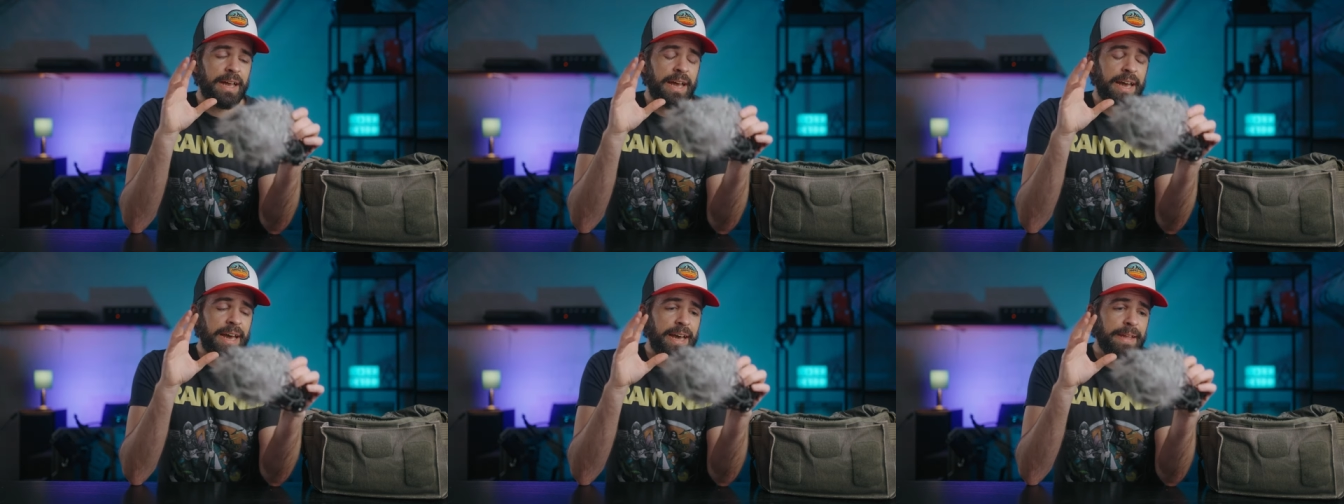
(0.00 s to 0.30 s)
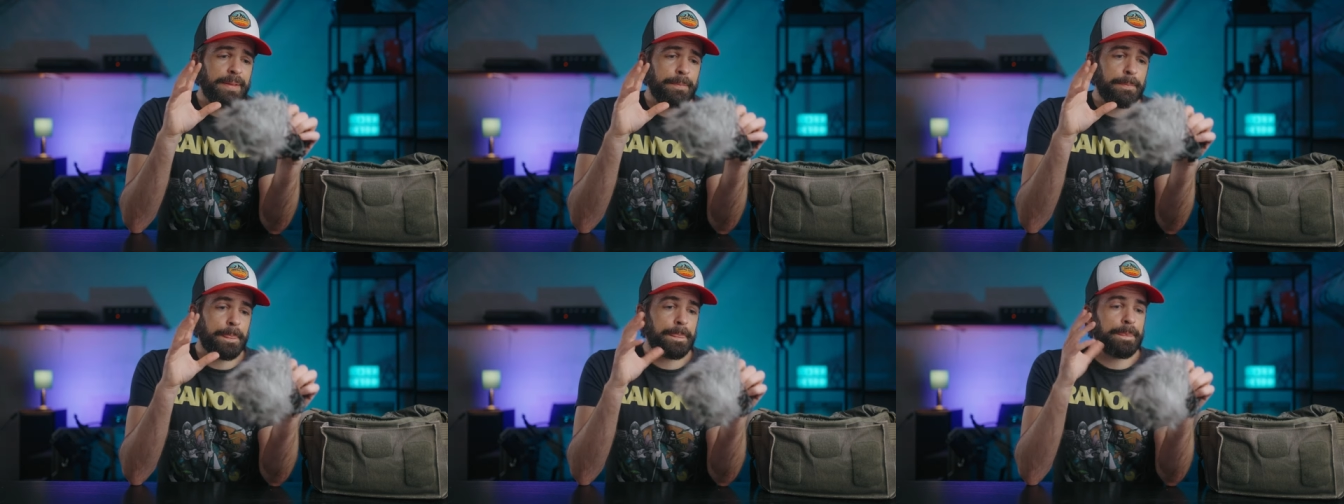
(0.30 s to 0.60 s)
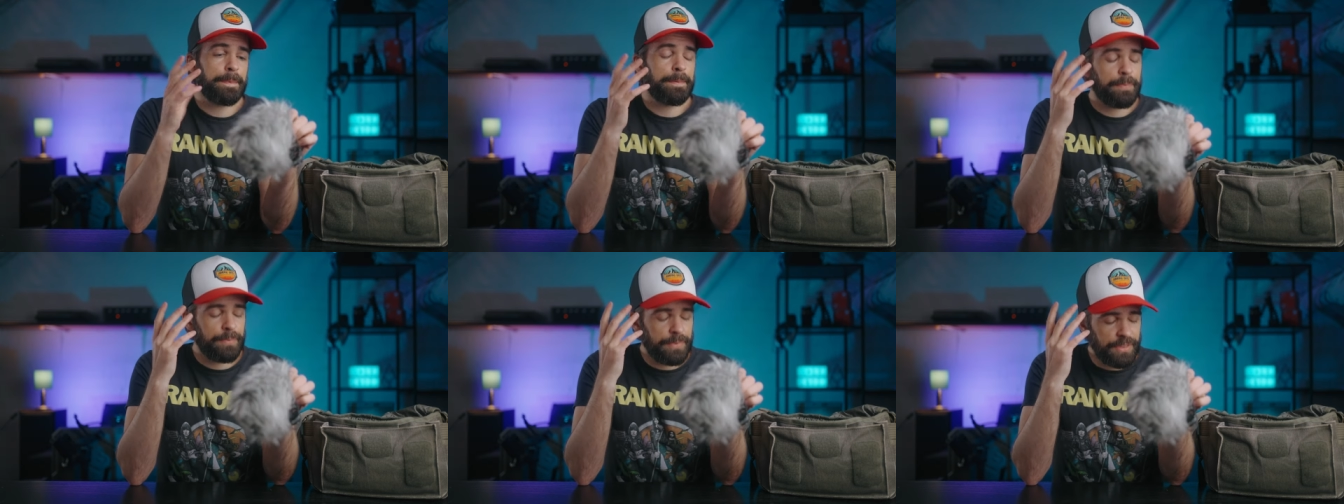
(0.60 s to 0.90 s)
And
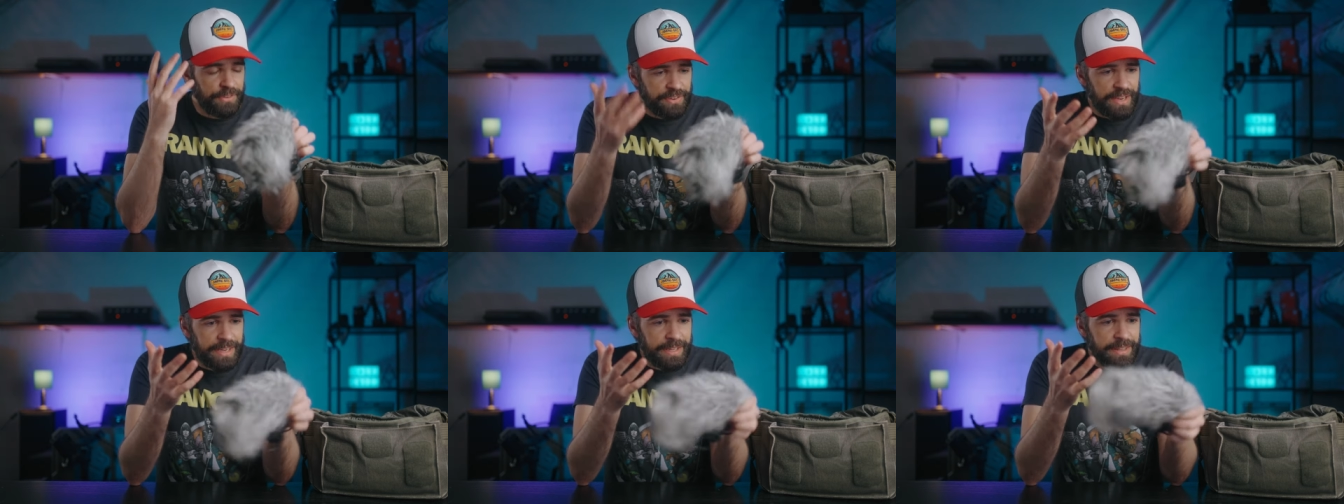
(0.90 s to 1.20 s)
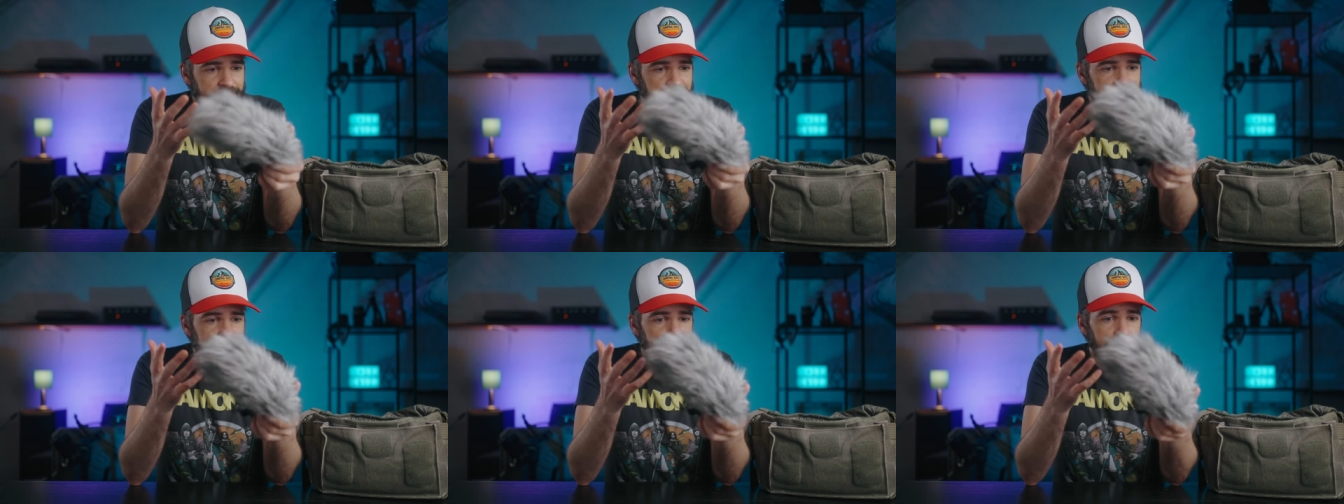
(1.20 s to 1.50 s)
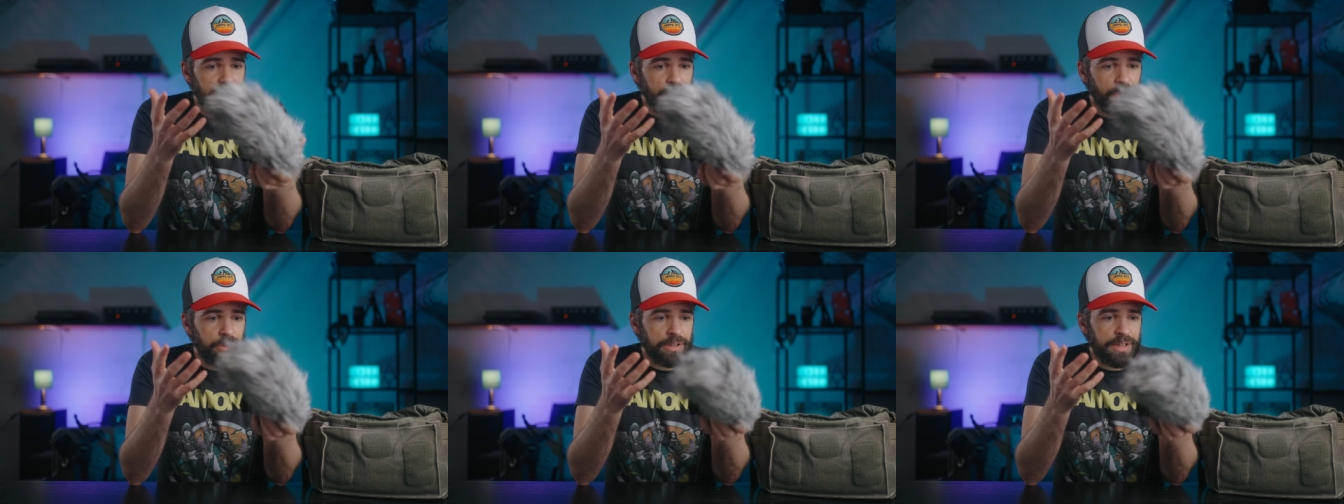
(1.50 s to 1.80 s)
the second thing I
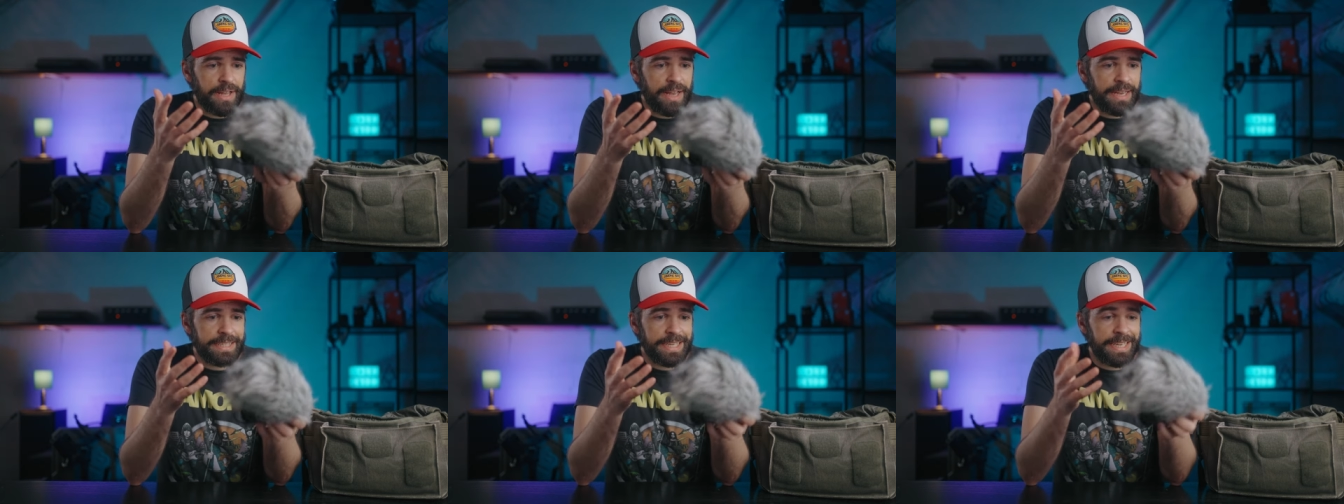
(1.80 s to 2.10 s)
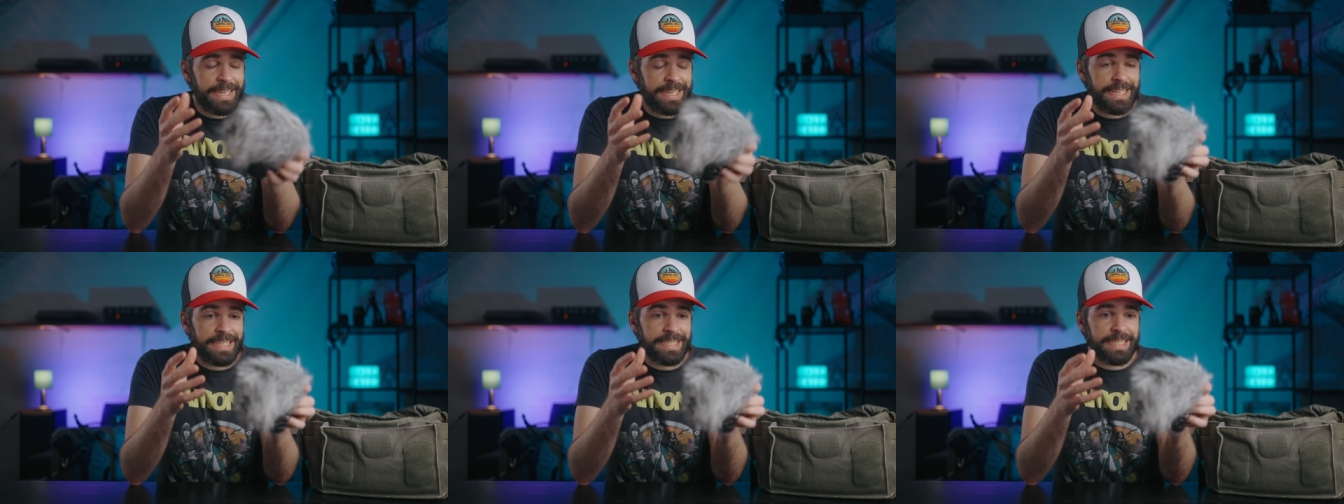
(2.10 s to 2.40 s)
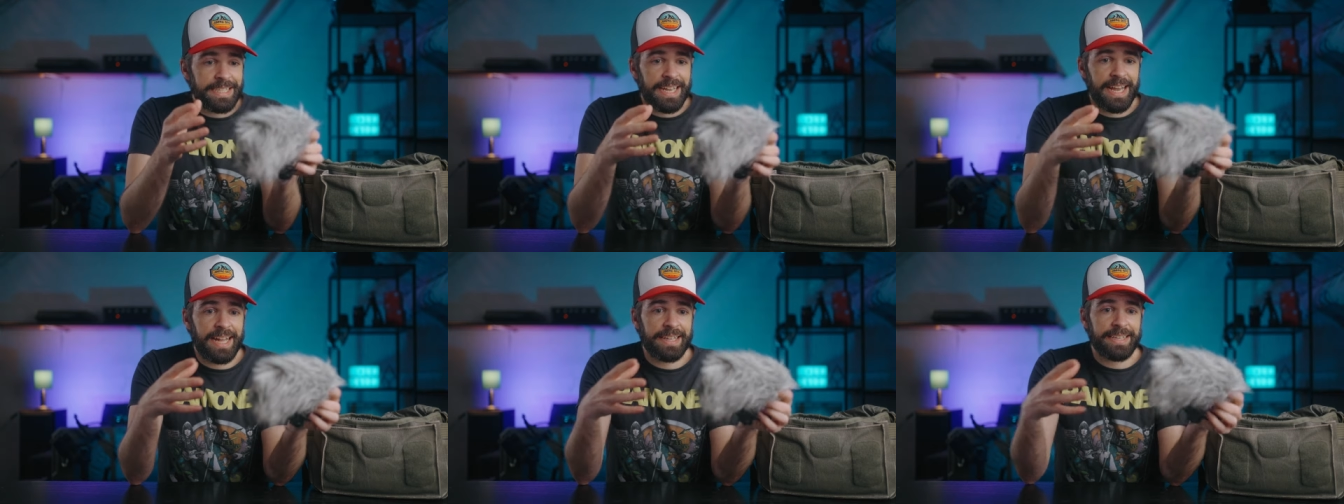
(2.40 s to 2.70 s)
don't like
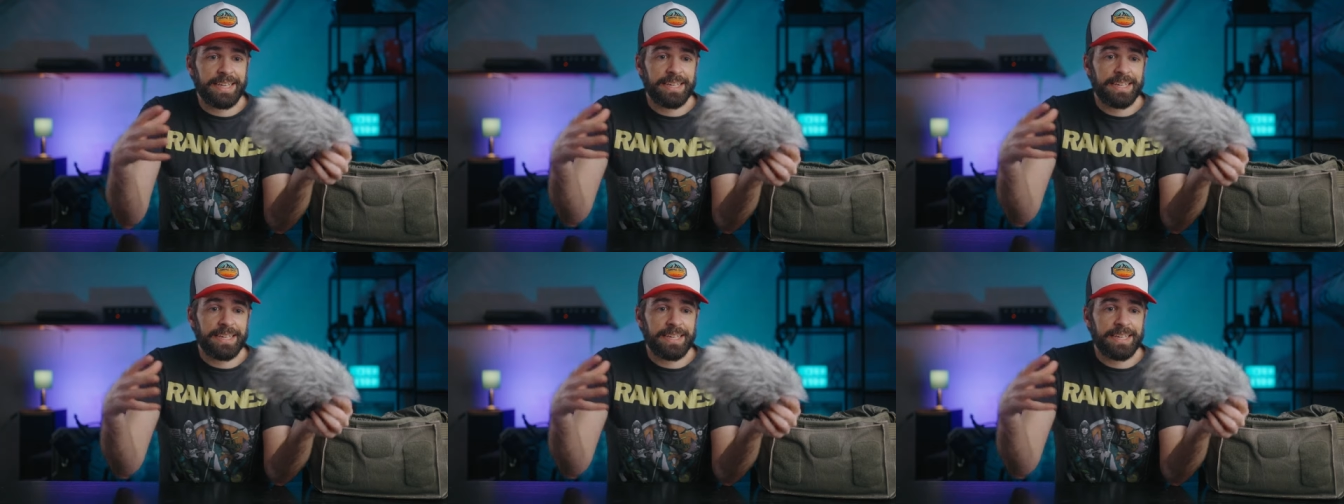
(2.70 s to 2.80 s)
is that